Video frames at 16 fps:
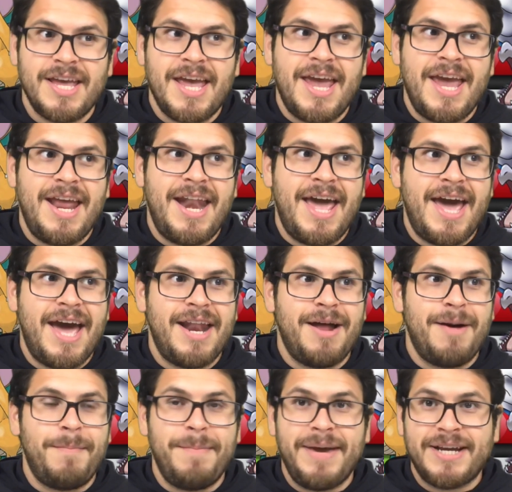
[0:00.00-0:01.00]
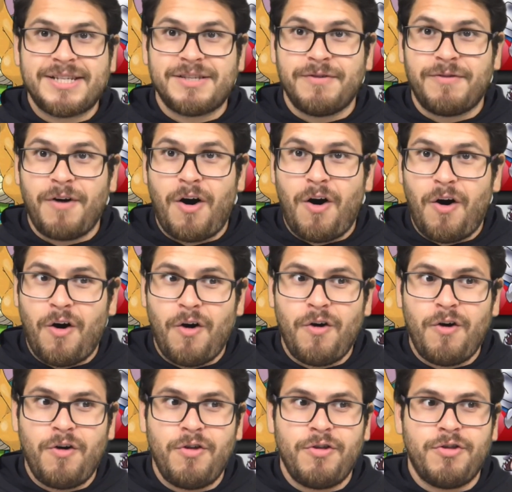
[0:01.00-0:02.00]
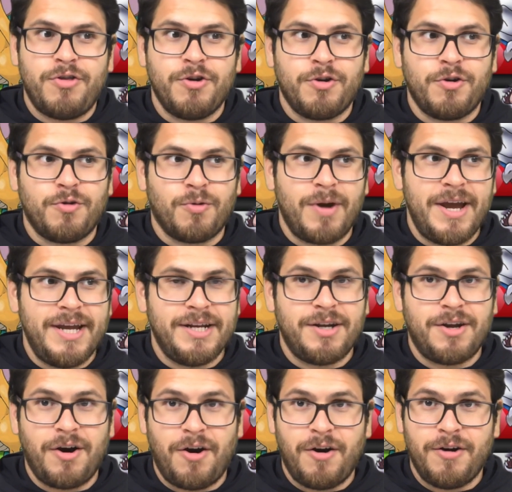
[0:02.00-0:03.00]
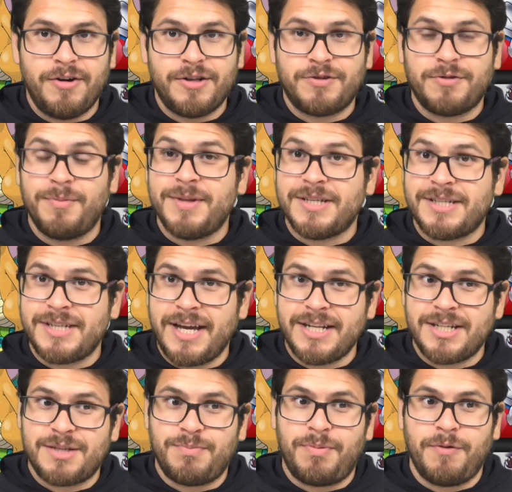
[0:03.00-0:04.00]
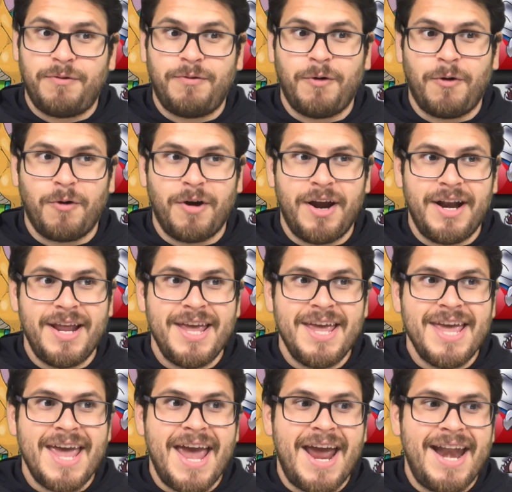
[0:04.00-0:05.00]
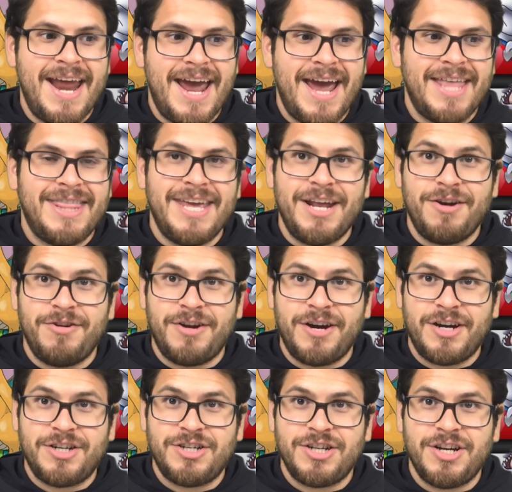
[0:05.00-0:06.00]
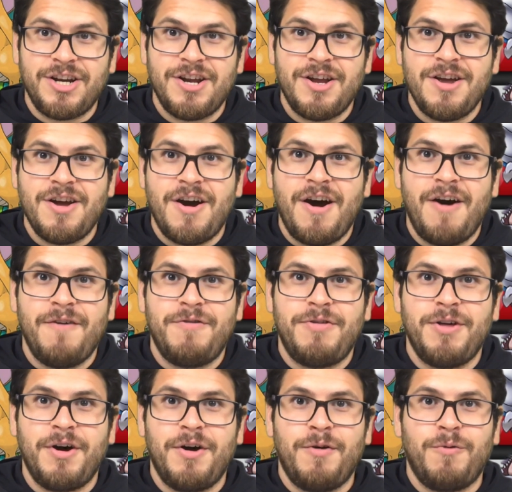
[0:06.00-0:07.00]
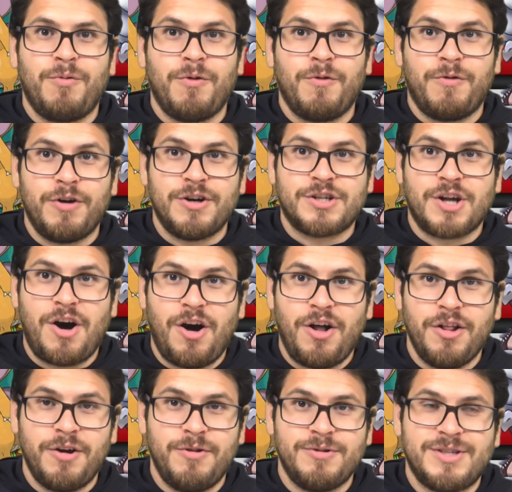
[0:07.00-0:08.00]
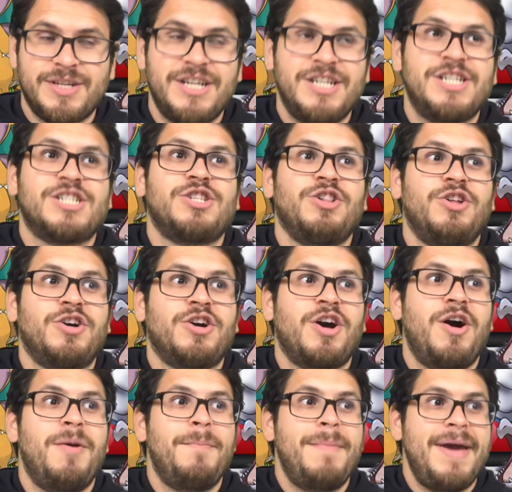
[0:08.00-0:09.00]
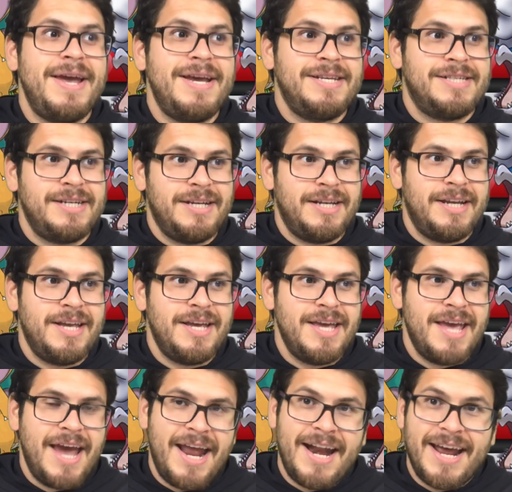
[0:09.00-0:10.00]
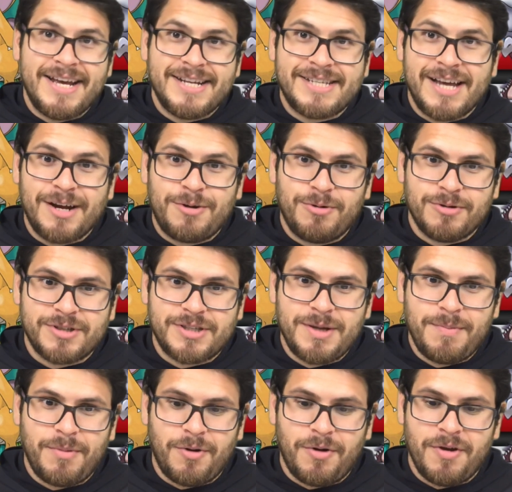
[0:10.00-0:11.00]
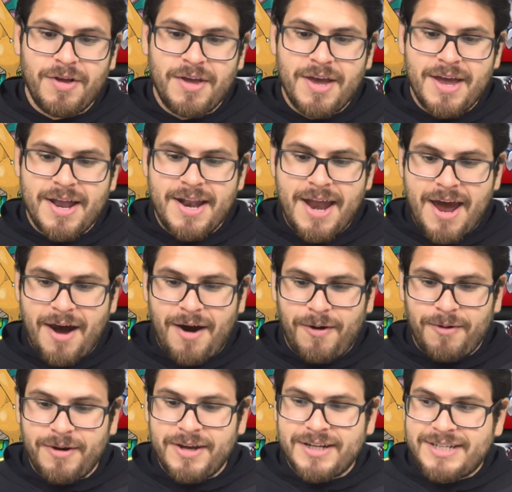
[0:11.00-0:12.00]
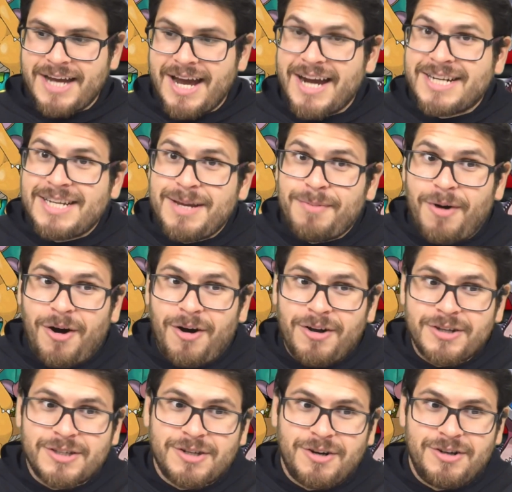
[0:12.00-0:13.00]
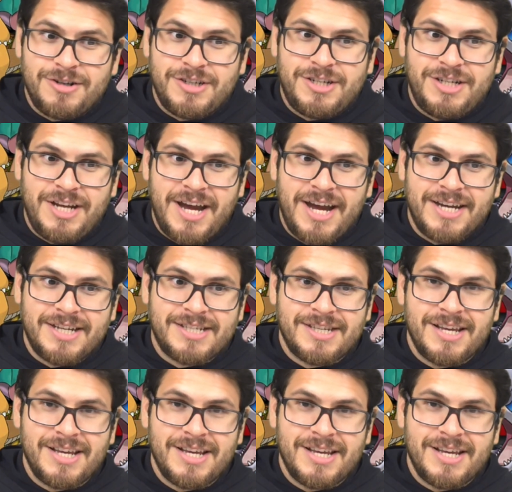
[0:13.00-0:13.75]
It had a mix of all the great cards from the sets before it. And it had the introduction of the reverse holos that just look amazing. And it has that cool symbol. Now, Tag Team All-Stars GX,